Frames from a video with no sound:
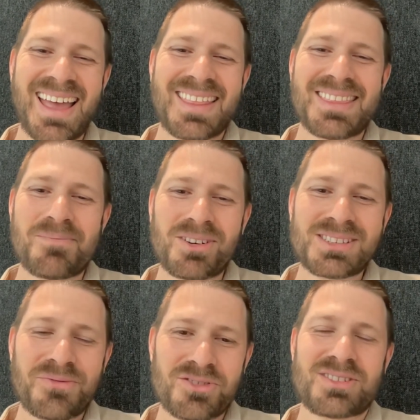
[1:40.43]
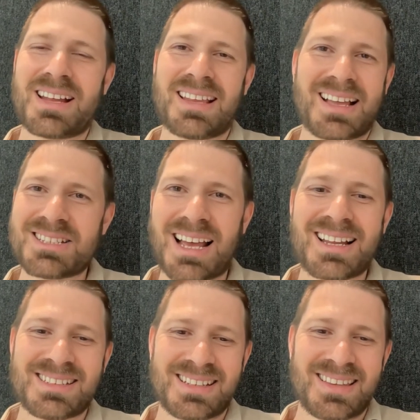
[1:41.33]
the most frustrating and
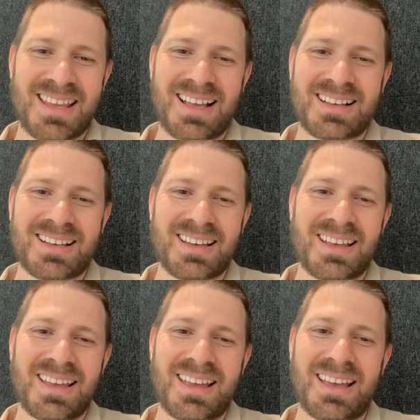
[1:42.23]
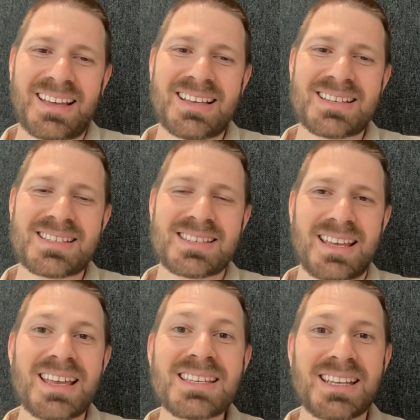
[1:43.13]
challenging thing
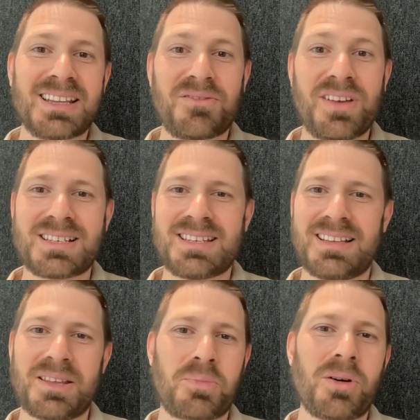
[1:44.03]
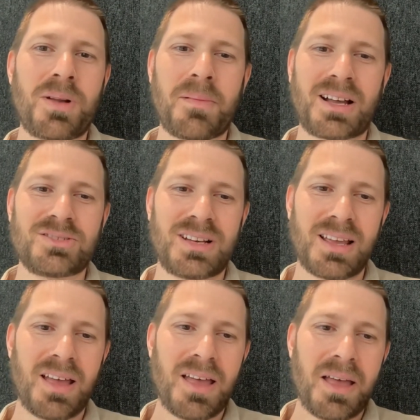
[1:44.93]
isn't fixing the problem,
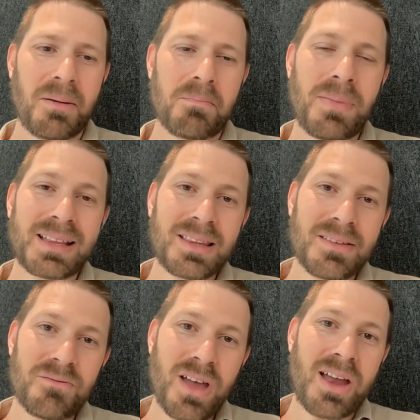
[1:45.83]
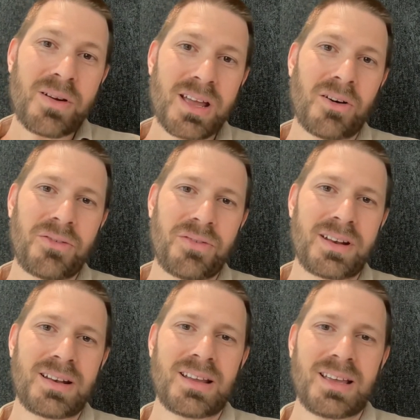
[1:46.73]
actually, but very
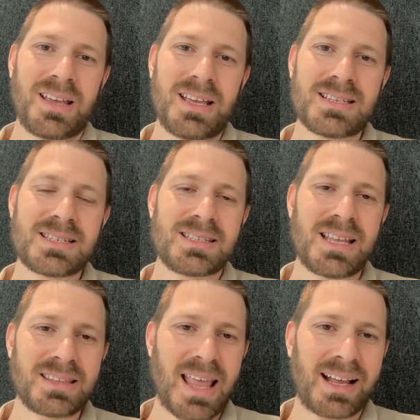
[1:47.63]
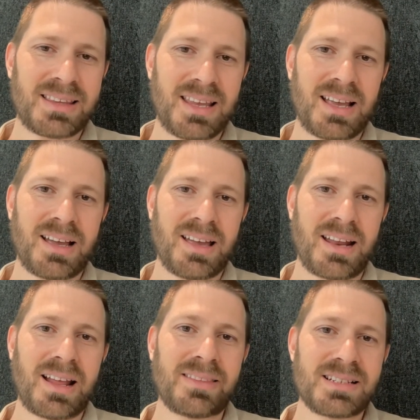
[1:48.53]
often is detecting
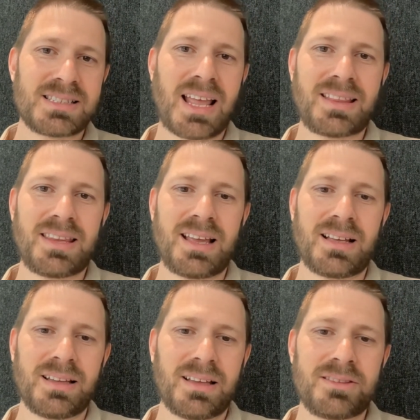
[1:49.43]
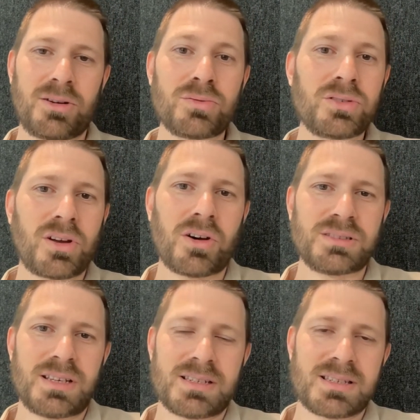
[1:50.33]
and understanding the root
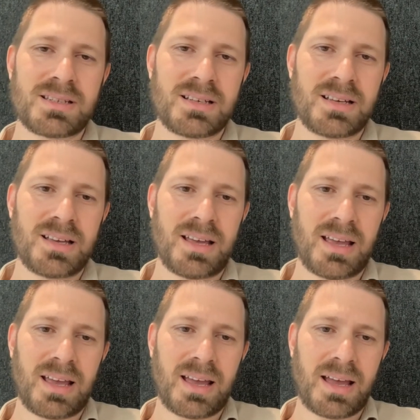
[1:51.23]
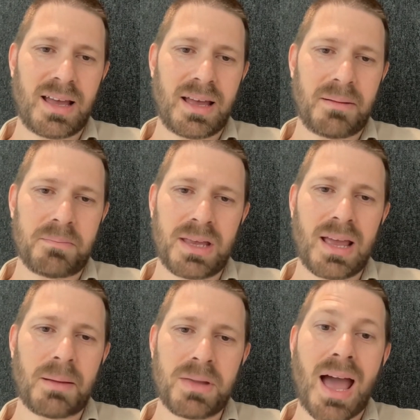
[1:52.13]
causes
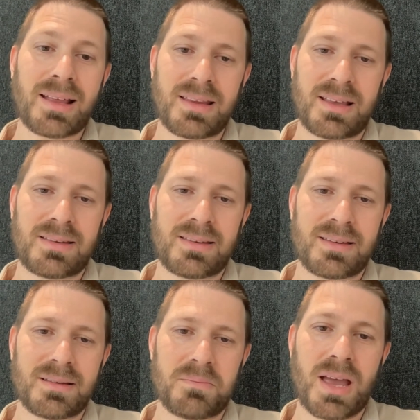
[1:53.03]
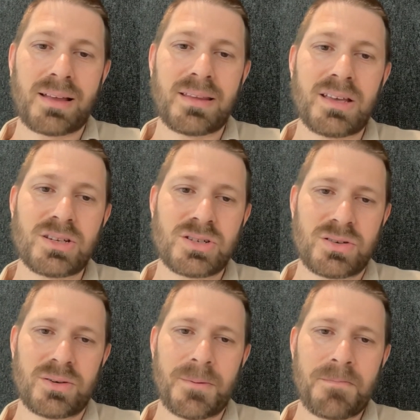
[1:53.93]
behind the issue.